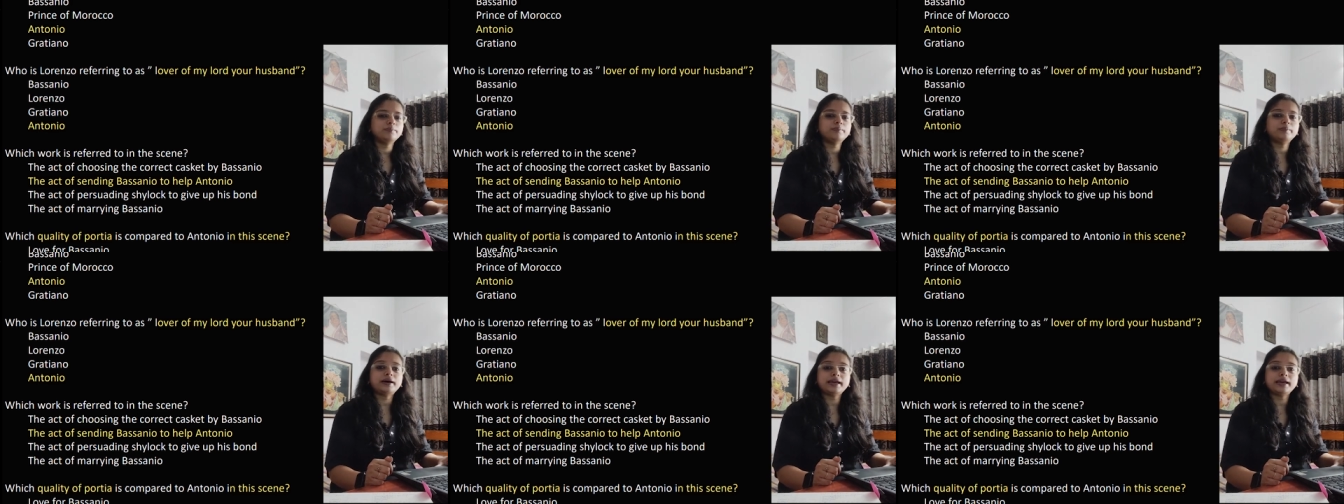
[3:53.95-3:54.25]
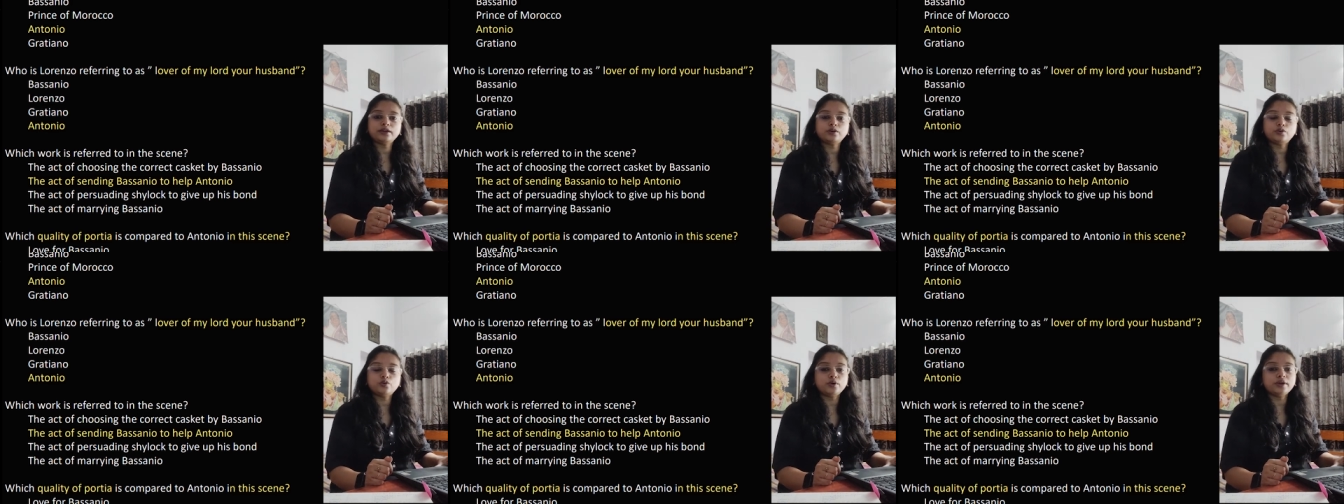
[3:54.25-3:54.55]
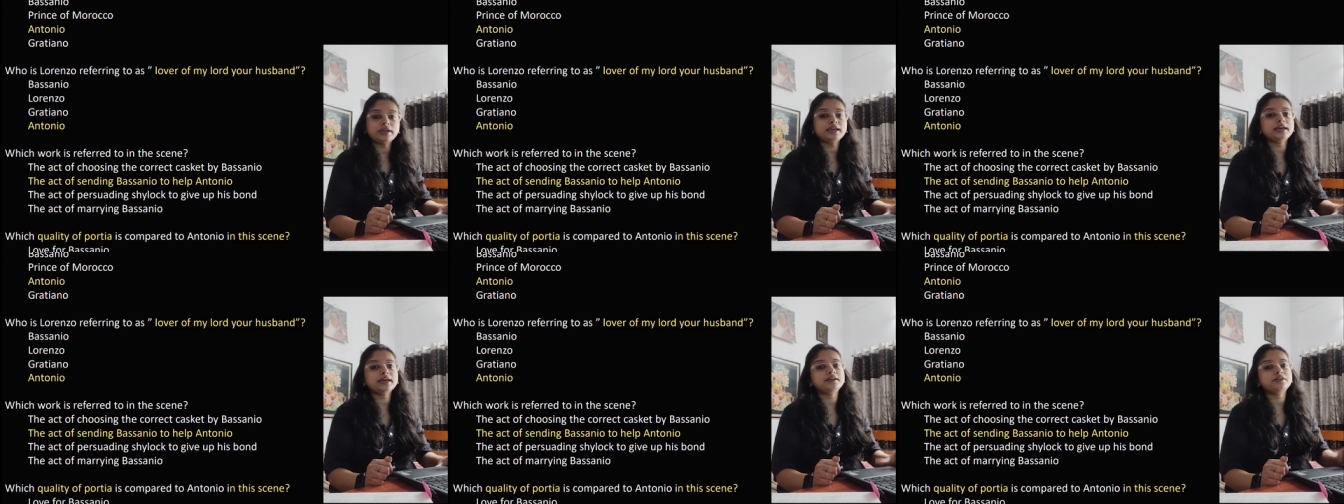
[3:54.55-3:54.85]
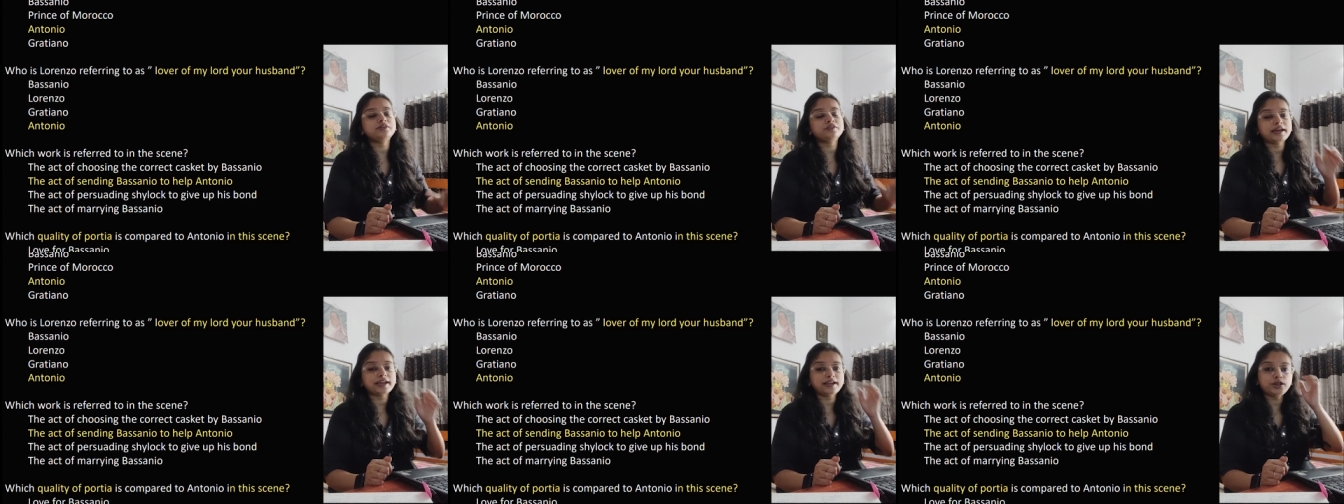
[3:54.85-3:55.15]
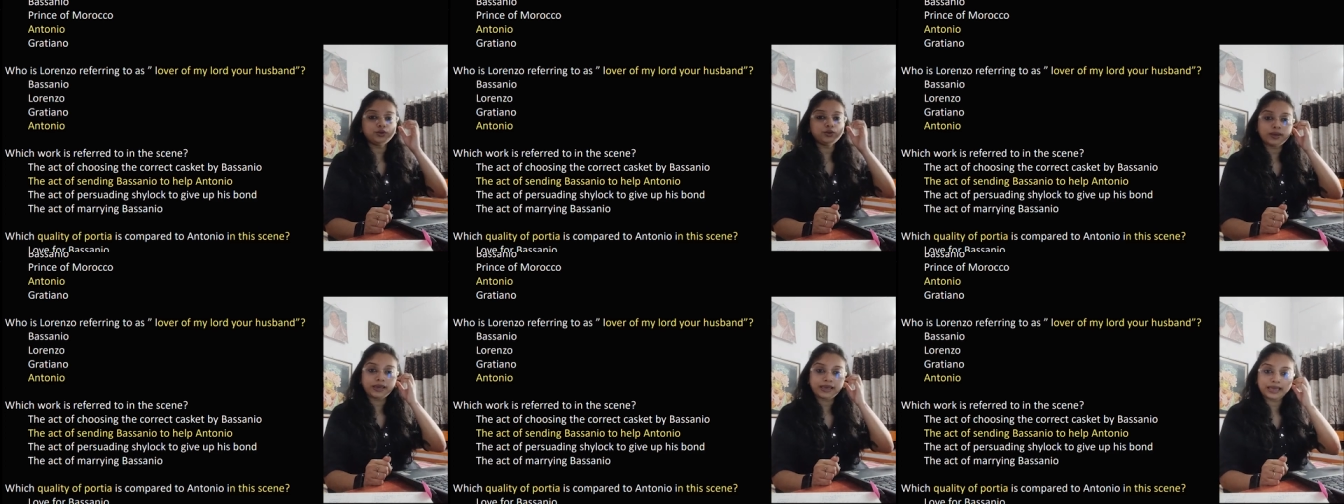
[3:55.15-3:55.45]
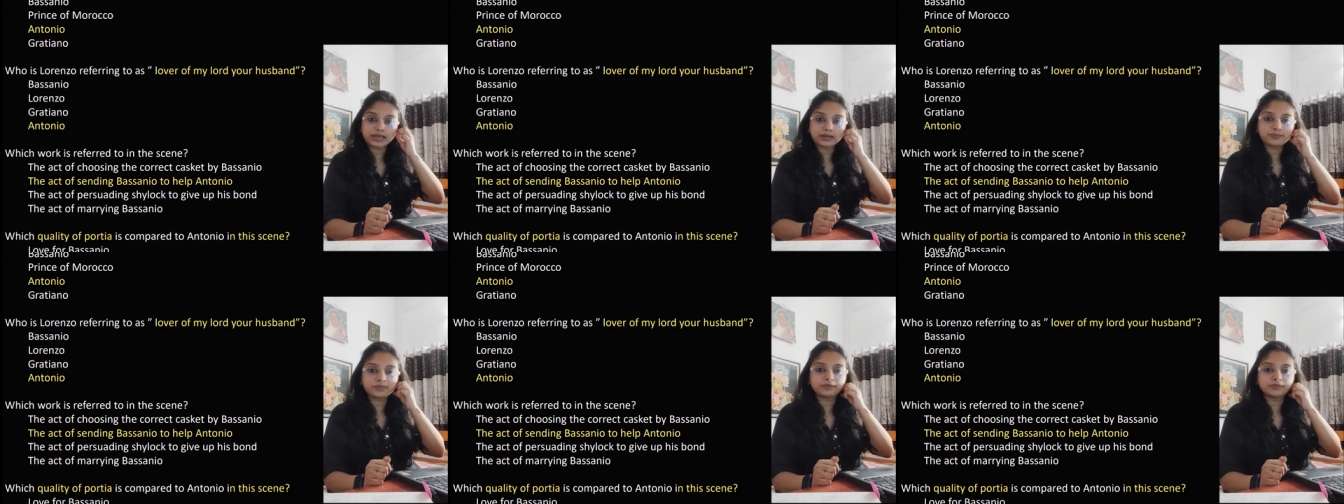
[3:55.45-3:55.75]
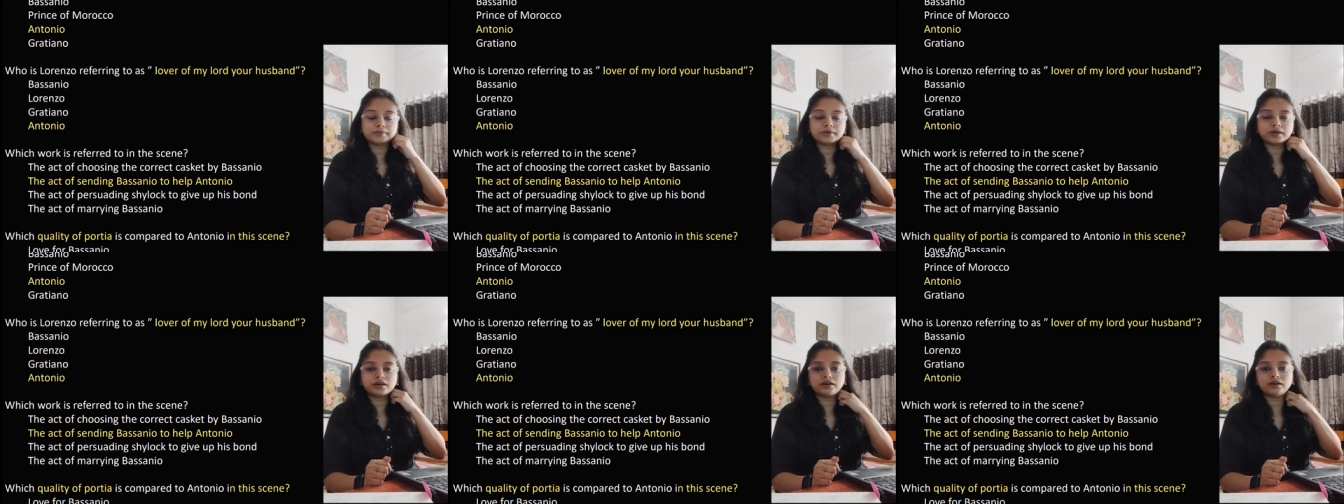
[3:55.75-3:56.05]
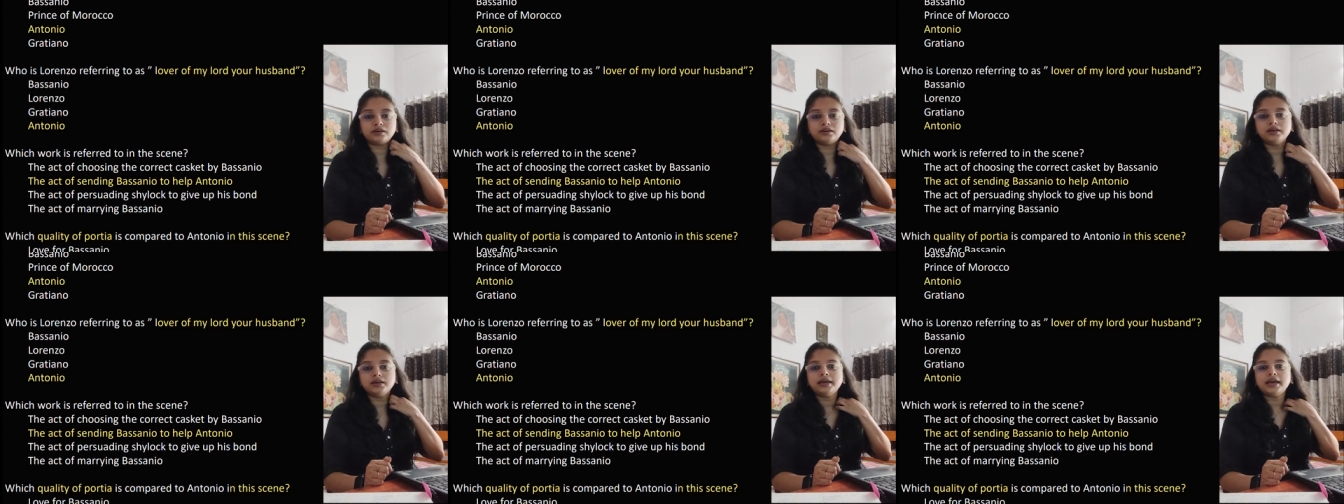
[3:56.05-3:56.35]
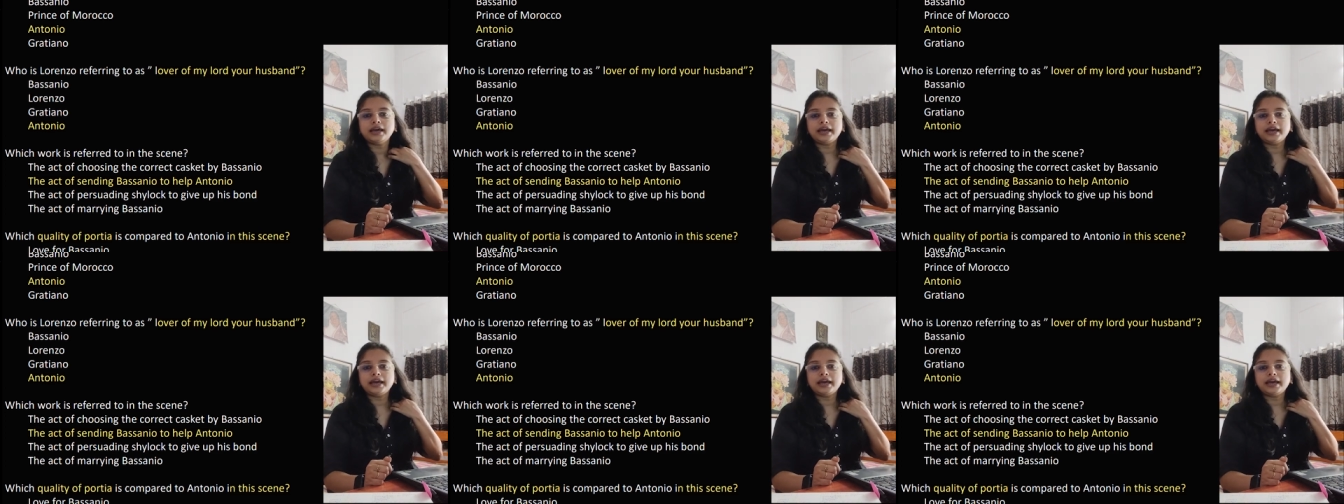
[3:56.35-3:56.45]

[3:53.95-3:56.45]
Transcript: by going and trying to help uh,